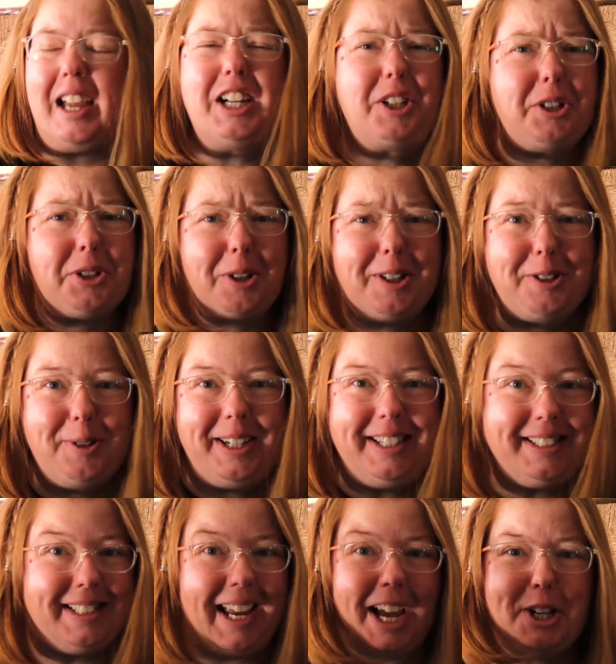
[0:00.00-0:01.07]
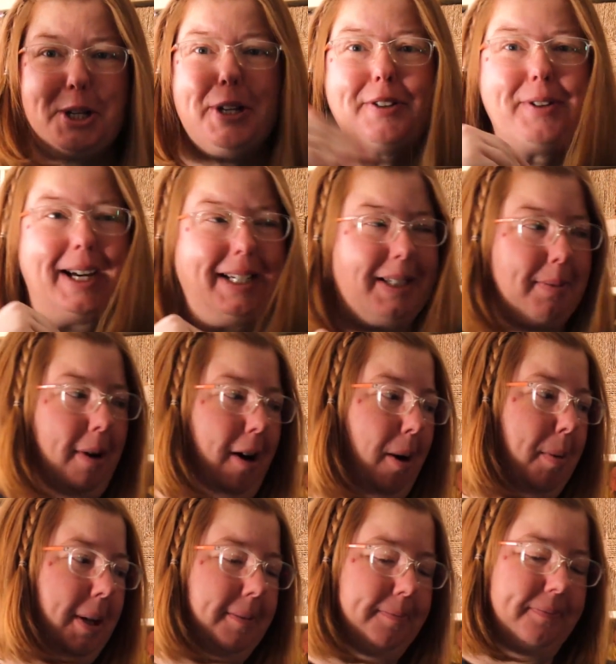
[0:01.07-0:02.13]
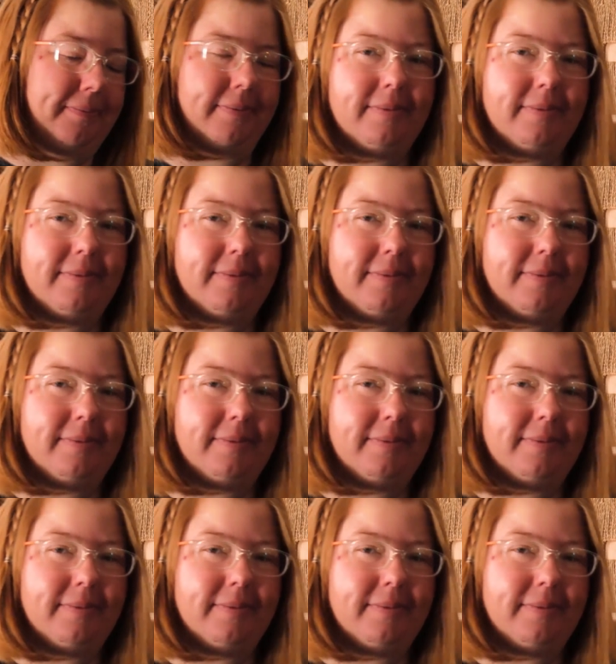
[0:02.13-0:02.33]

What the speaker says: I just started drinking it today. I should have drank it tomorrow, but